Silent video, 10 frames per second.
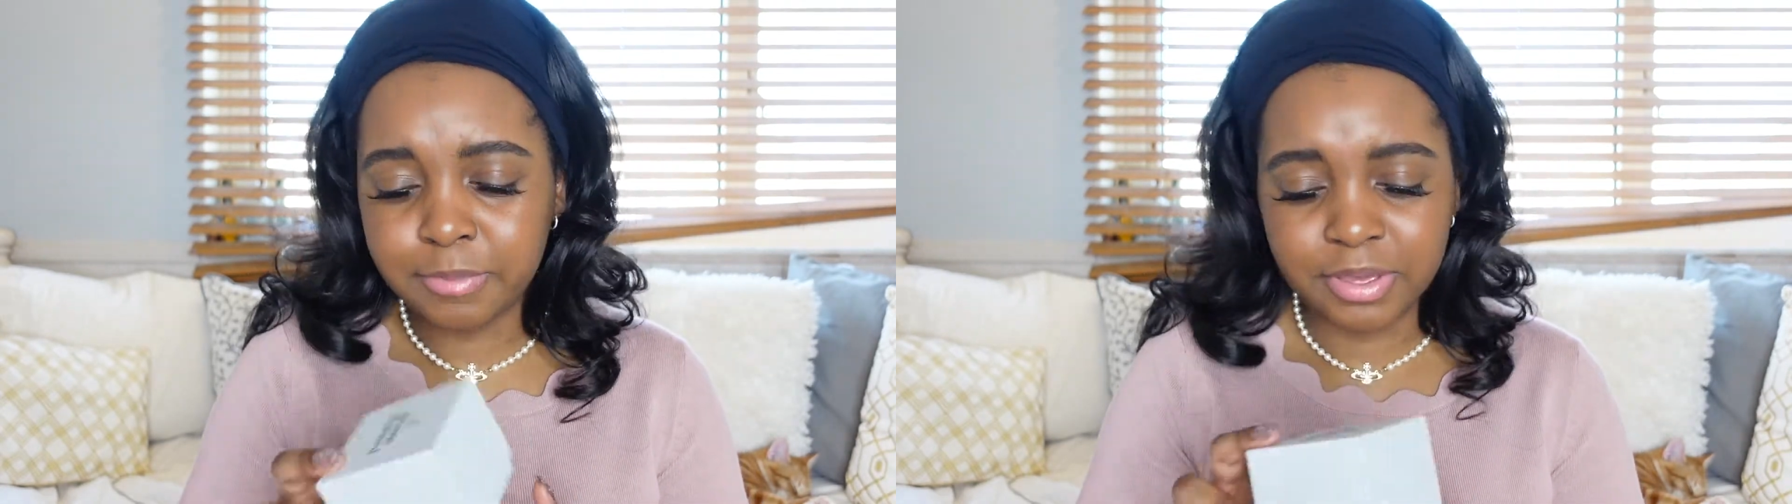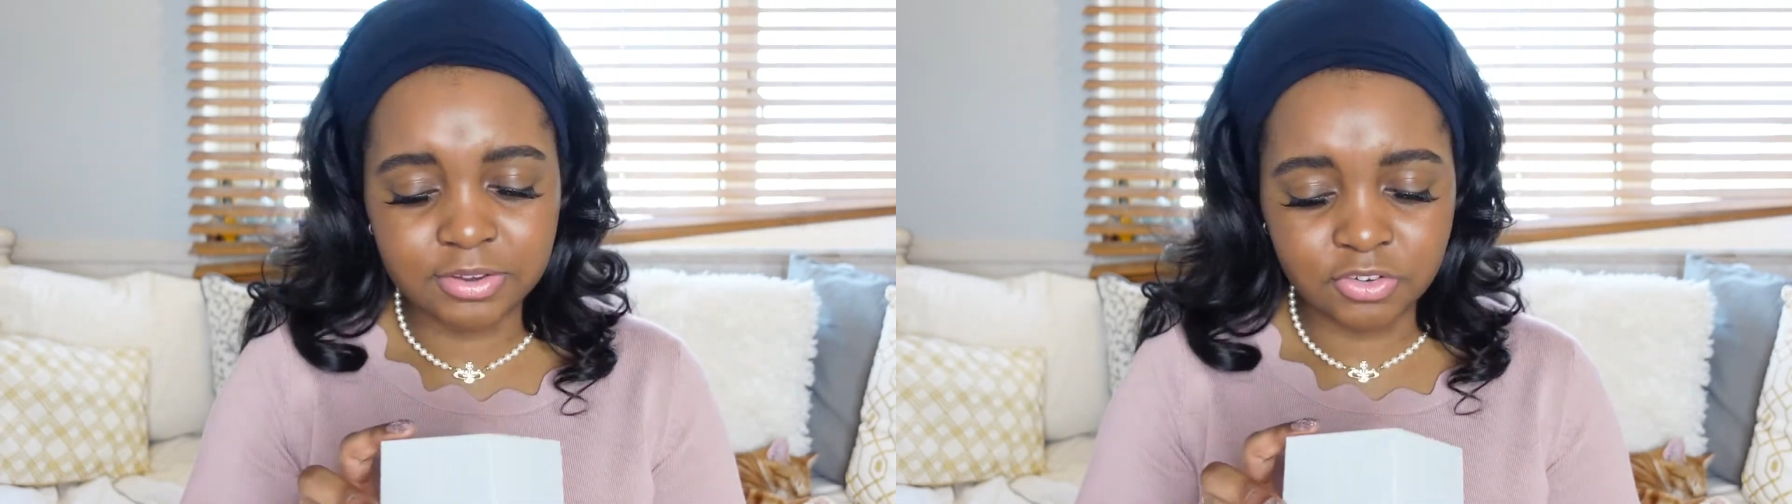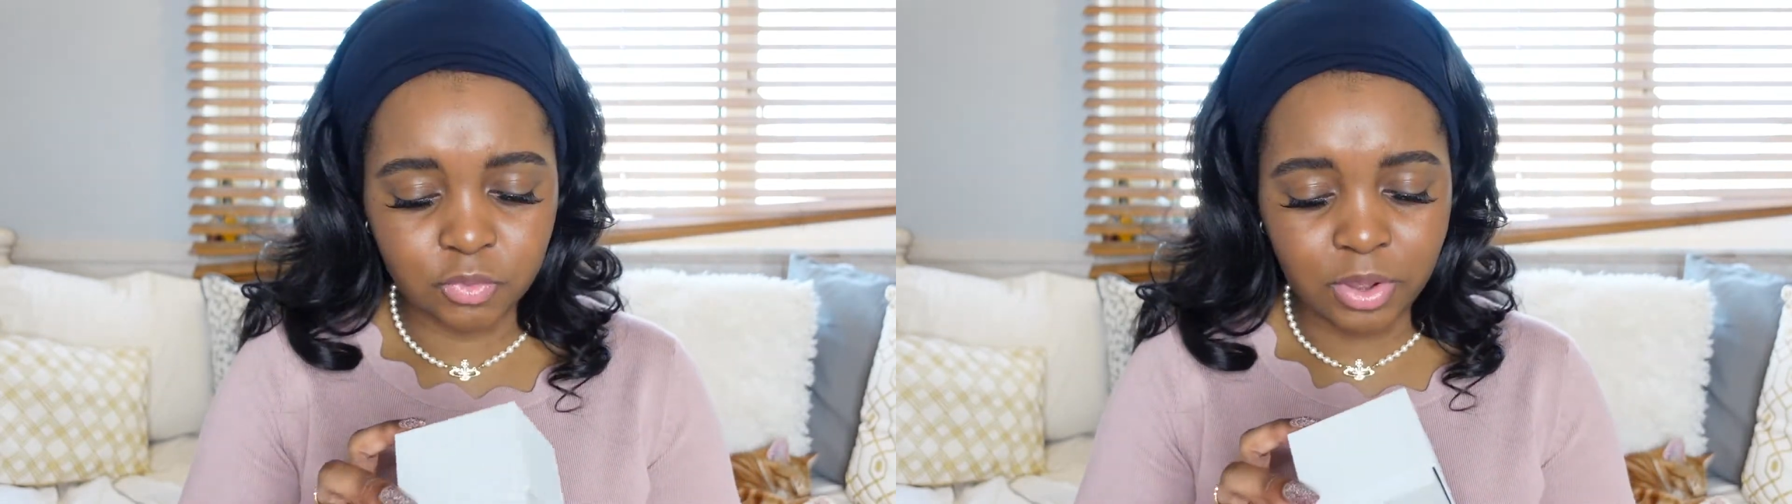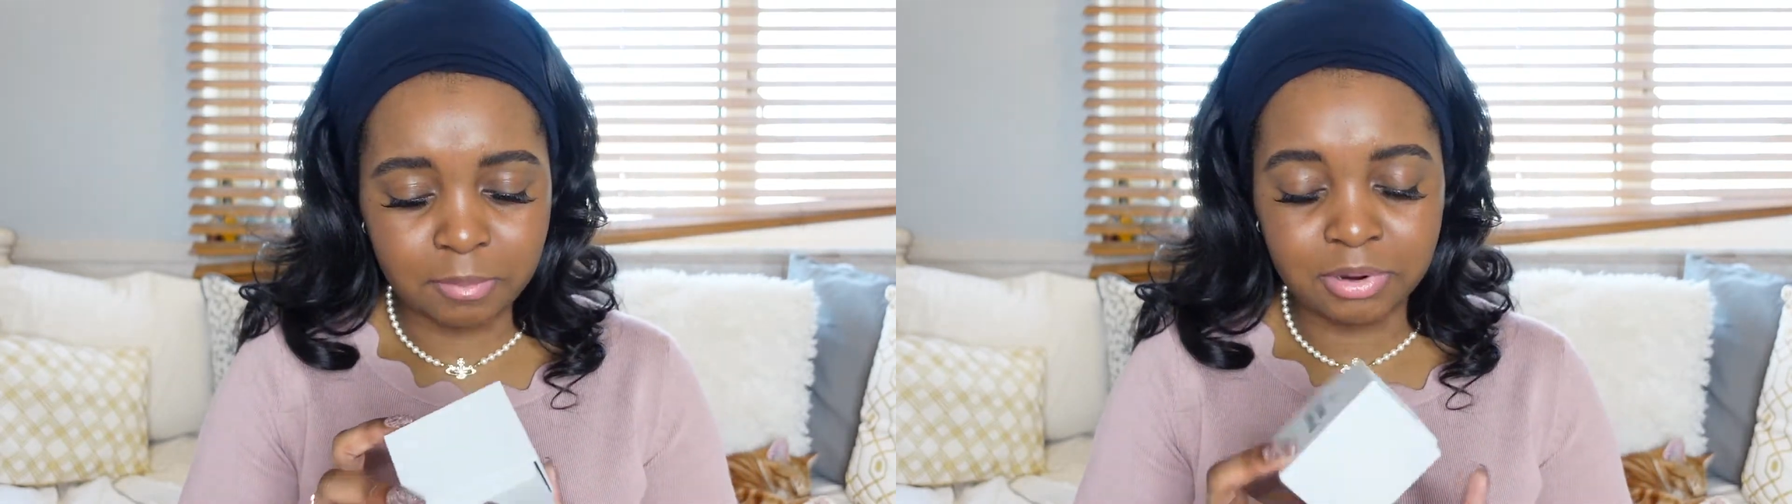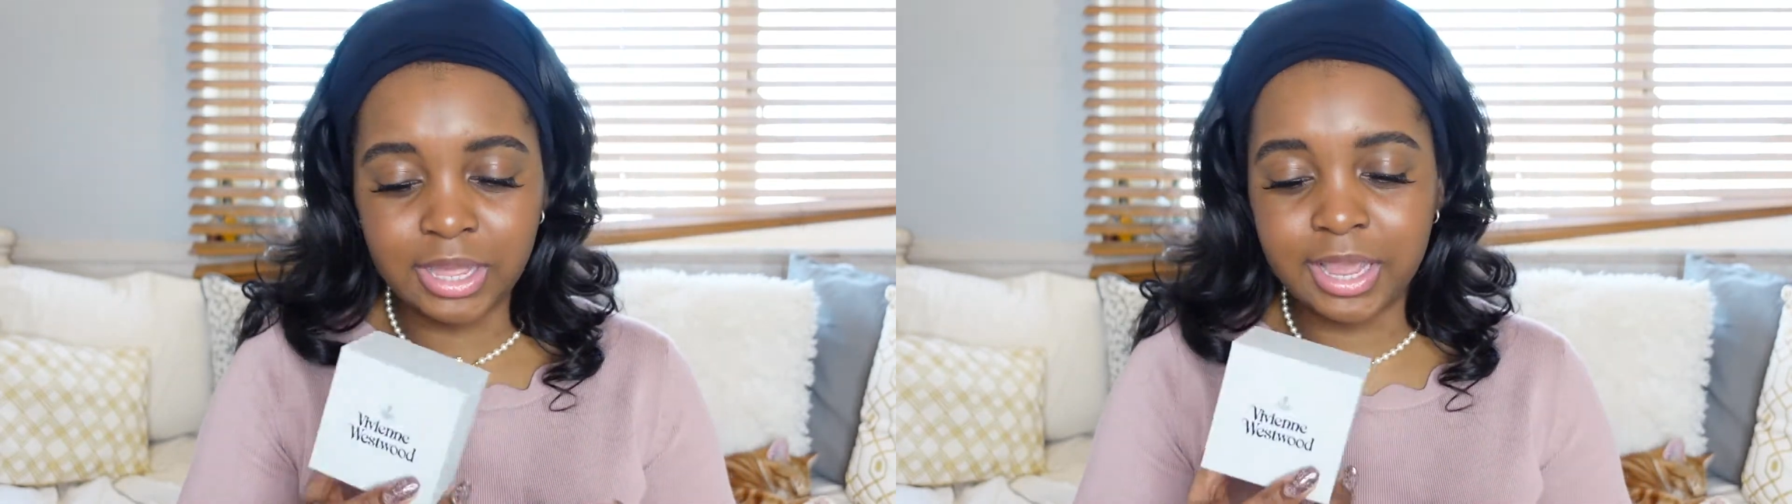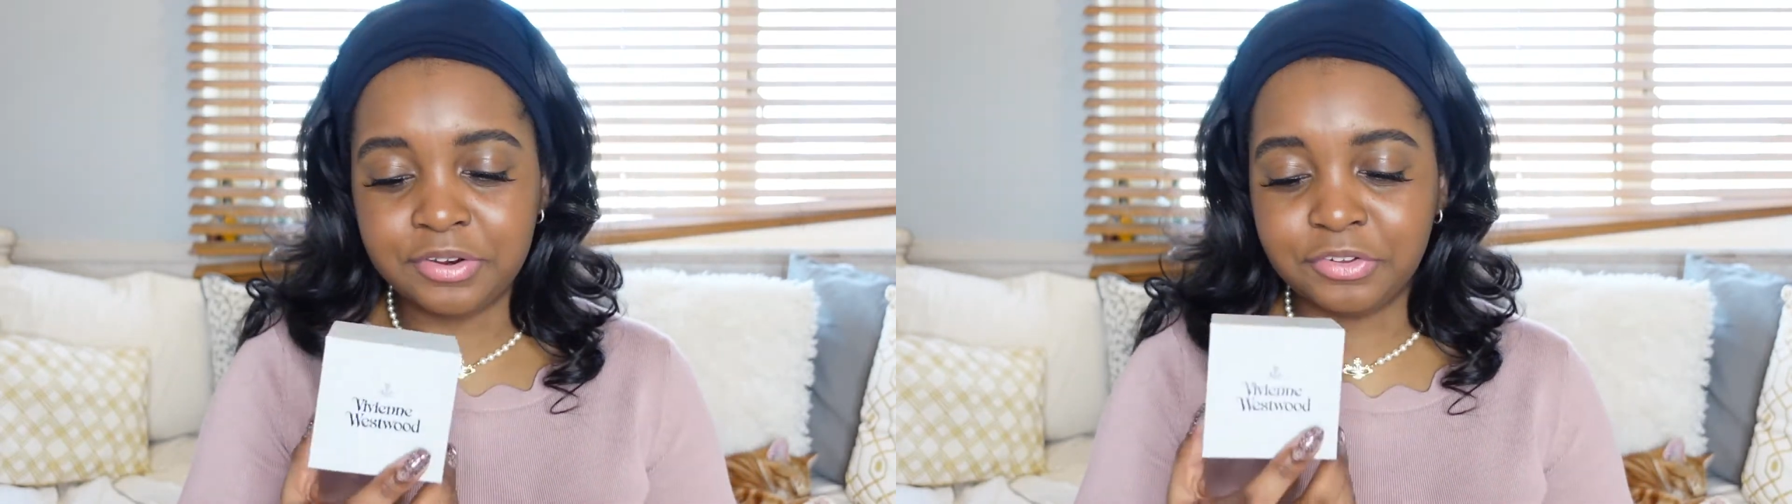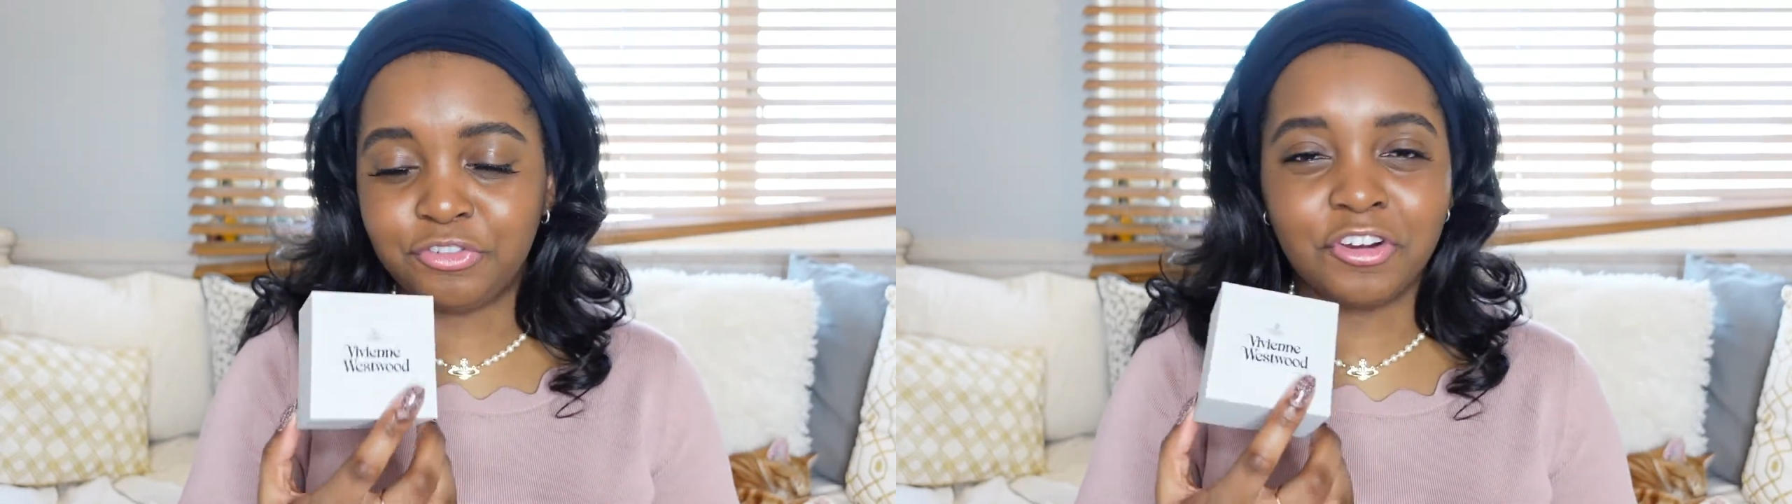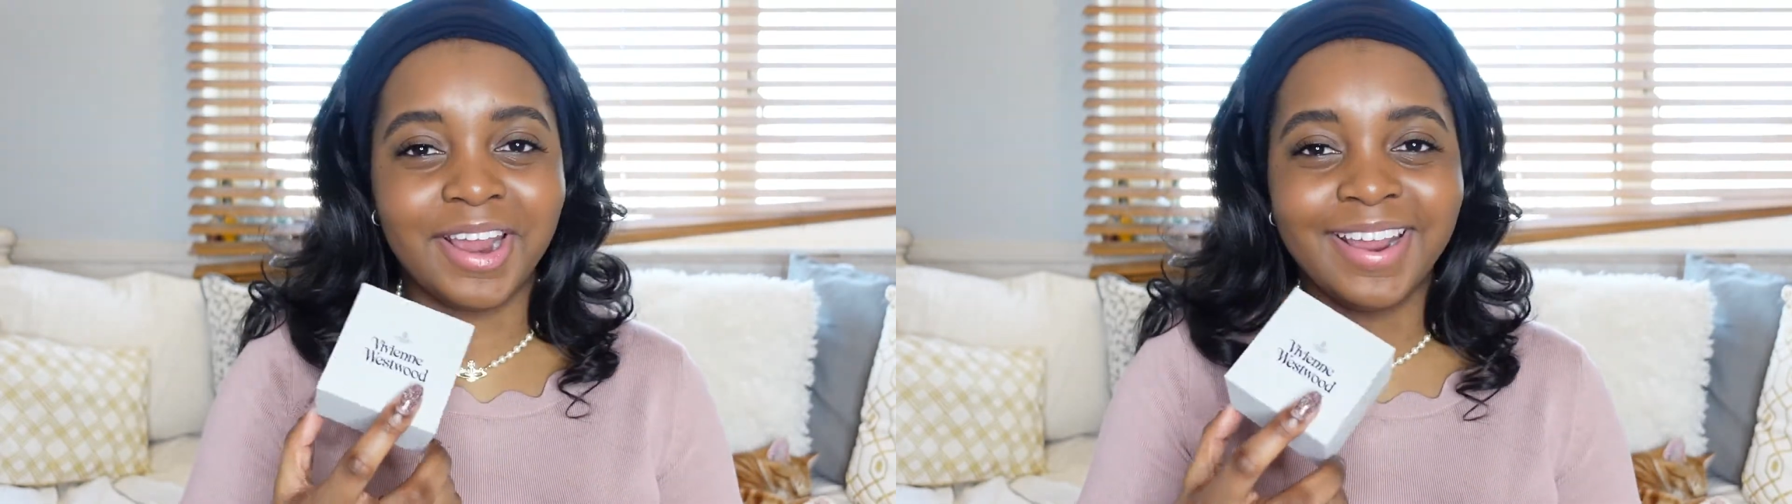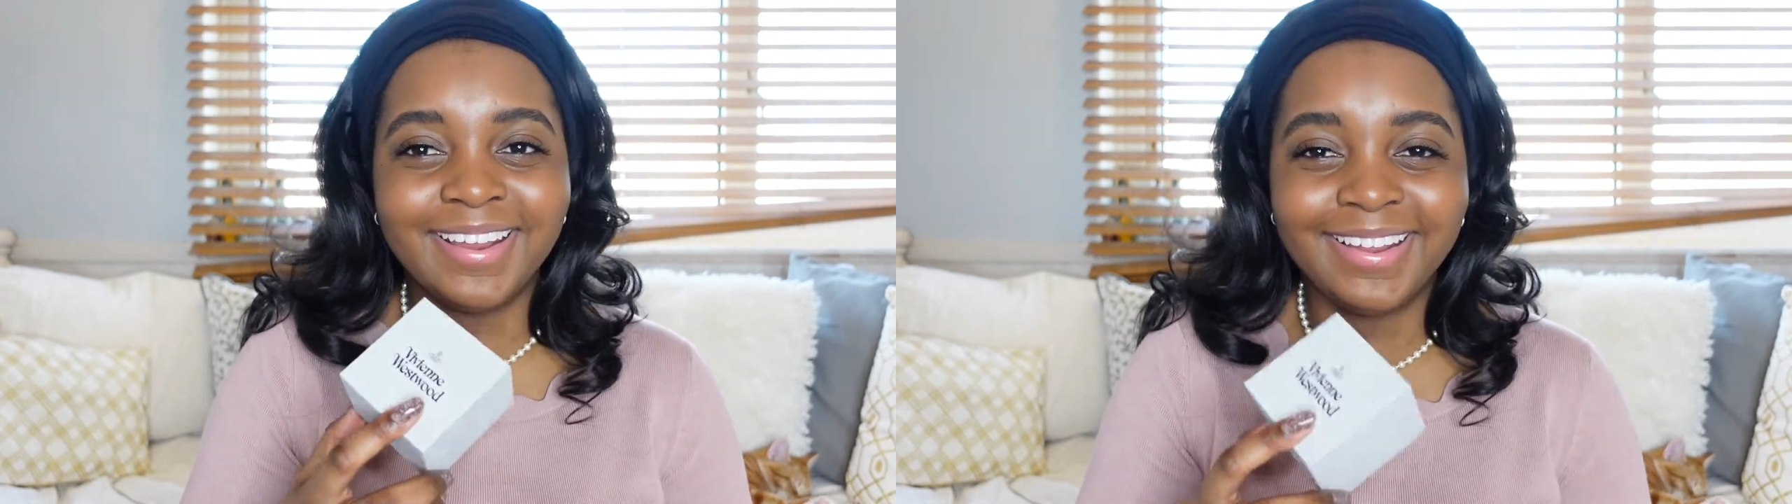It's just quite plain and grey.